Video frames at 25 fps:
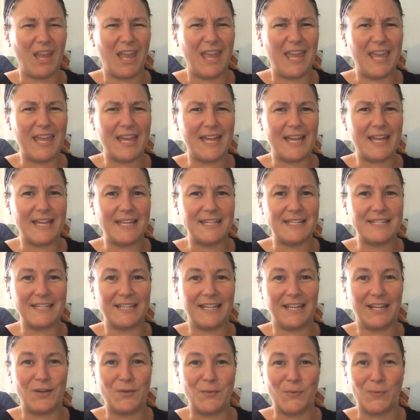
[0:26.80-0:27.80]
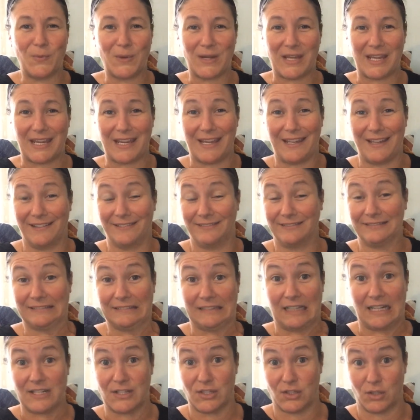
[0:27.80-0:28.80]
And we
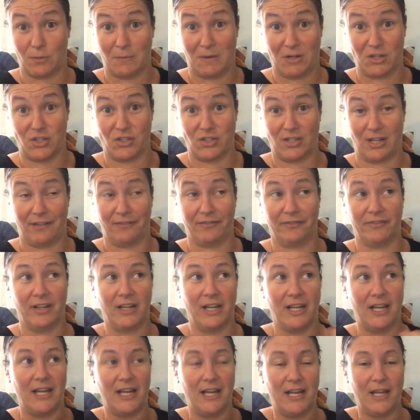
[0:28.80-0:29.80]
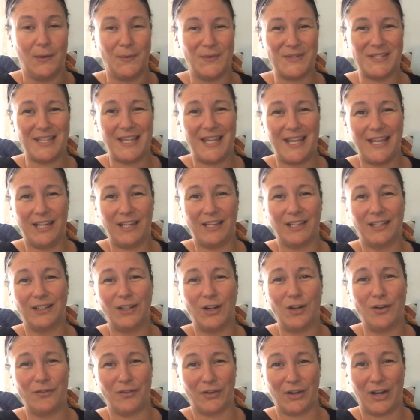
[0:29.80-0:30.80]
got so much stuff was like
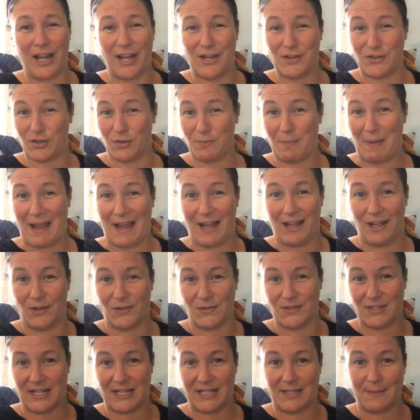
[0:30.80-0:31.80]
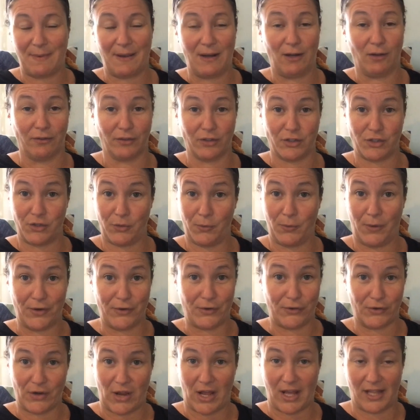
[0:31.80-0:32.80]
over a hundred pounds. I spent over two
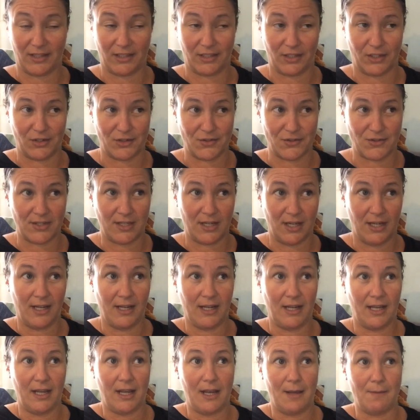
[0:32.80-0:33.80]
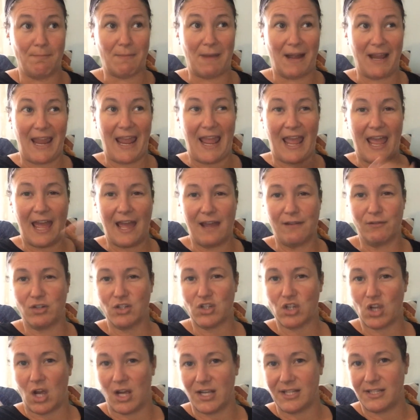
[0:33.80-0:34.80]
hundred dollars. My
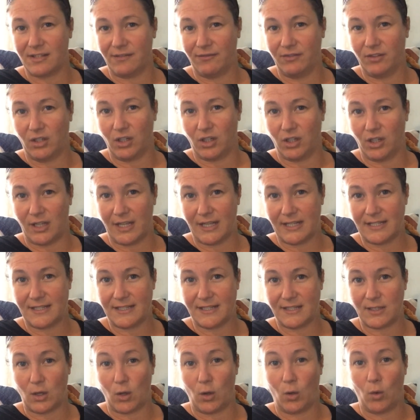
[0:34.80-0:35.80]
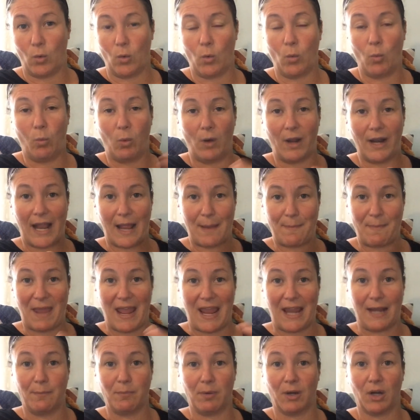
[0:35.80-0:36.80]
average cost of goods, so what I
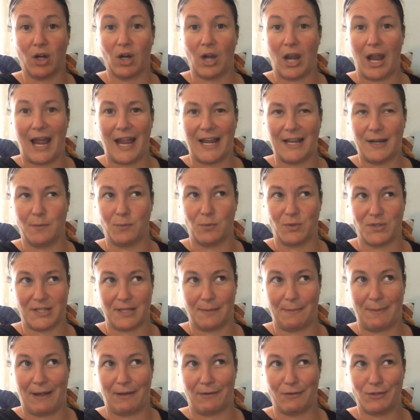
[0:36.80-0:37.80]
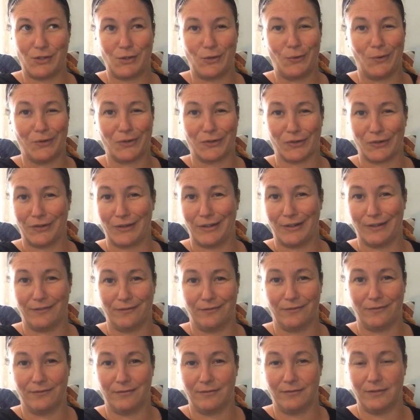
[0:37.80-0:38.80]
paid per item was about two hundred
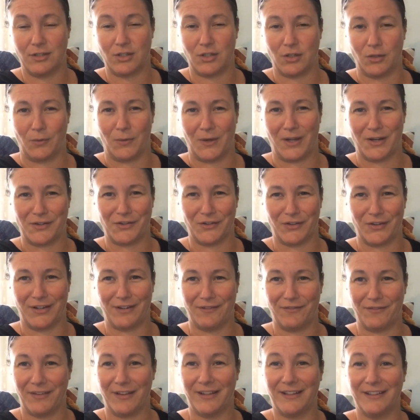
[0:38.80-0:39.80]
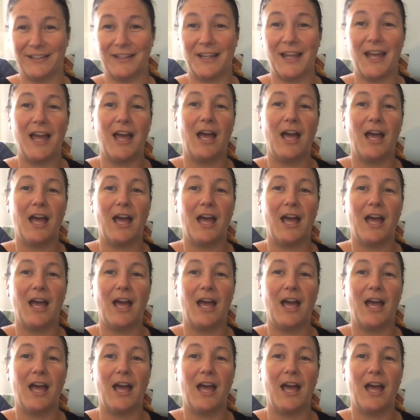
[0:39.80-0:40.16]
and two hundred and